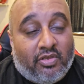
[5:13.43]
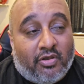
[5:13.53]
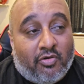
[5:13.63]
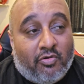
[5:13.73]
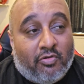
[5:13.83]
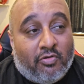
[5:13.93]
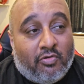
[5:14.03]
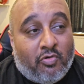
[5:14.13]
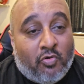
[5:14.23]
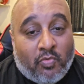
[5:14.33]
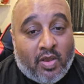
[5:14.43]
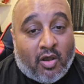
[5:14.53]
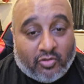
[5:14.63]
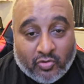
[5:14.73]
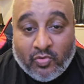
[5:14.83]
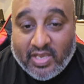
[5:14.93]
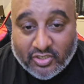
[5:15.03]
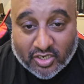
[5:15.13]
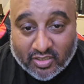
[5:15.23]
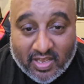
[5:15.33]
you know, who we are to
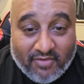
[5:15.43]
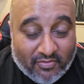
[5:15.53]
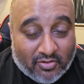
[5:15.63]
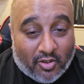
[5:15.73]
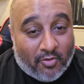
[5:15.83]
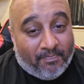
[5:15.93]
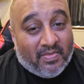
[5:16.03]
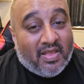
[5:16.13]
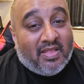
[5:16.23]
each other, even though